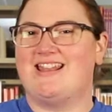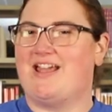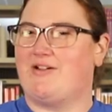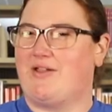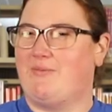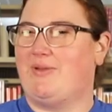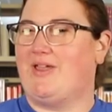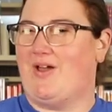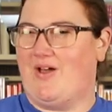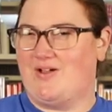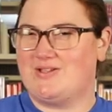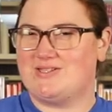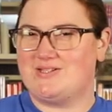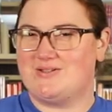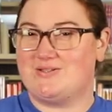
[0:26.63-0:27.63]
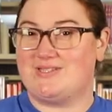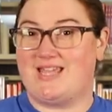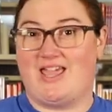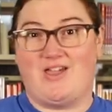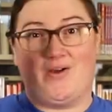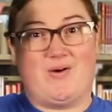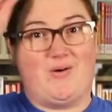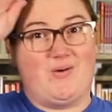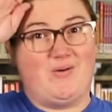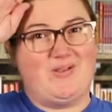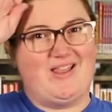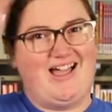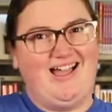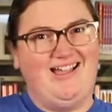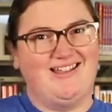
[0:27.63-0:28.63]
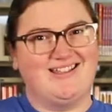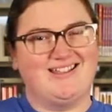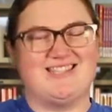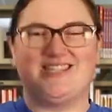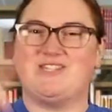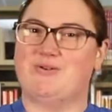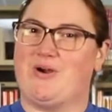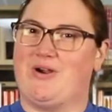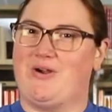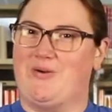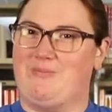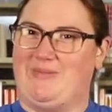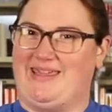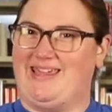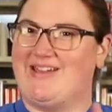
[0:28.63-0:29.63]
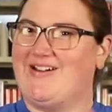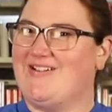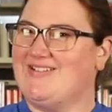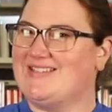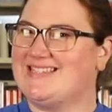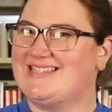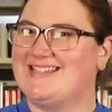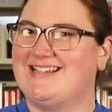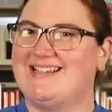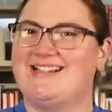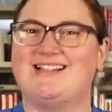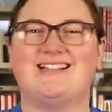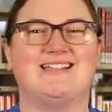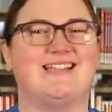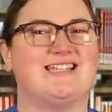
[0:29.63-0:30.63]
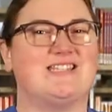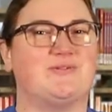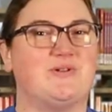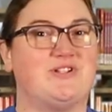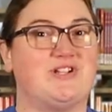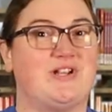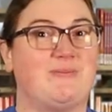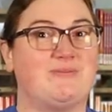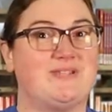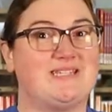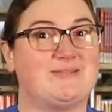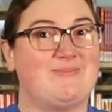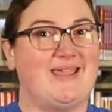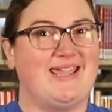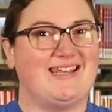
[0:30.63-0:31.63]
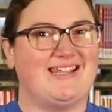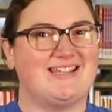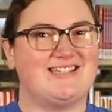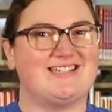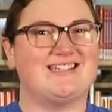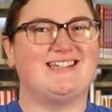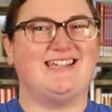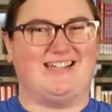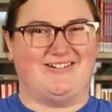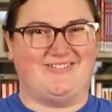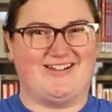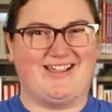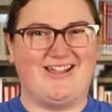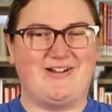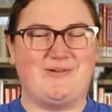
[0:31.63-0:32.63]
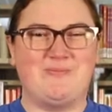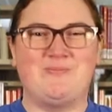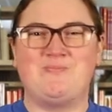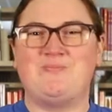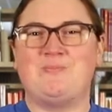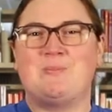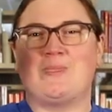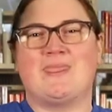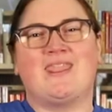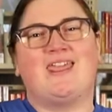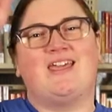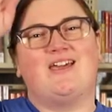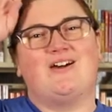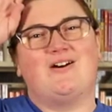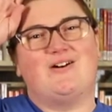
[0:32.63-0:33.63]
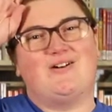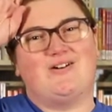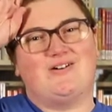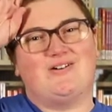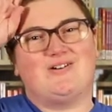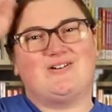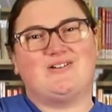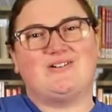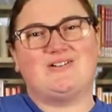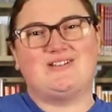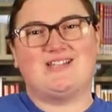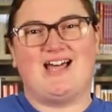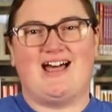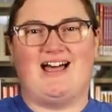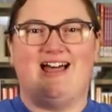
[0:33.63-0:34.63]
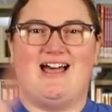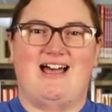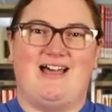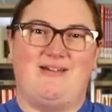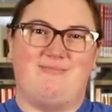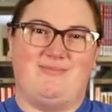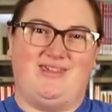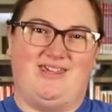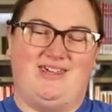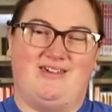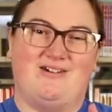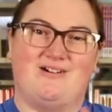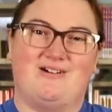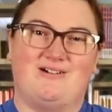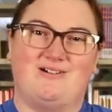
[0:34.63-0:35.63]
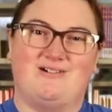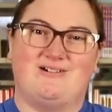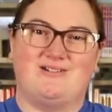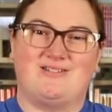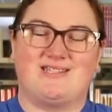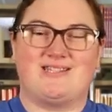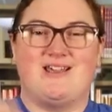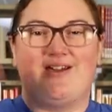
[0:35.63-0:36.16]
Now can we also say hola to our amigos? Let's switch it up to Spanish. Here we go. Hola amigos,